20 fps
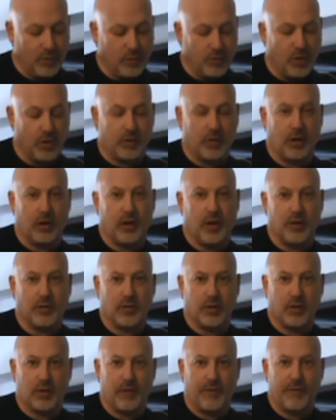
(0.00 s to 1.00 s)
it's
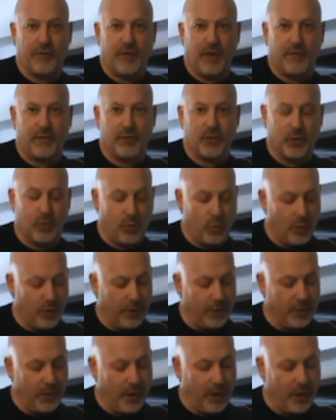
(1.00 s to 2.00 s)
just a fifth
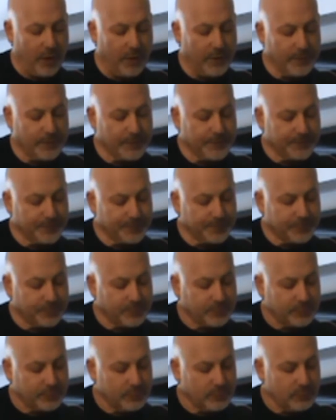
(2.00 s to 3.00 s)
chord there
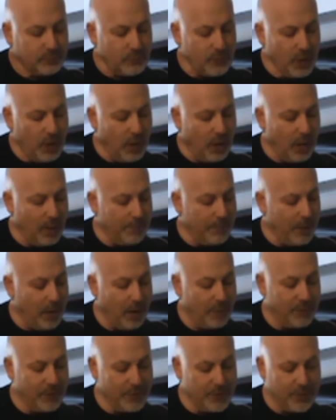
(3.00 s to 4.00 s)

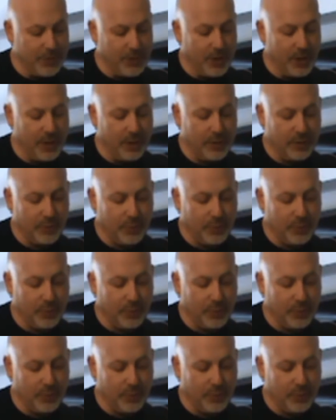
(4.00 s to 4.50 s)
of a C,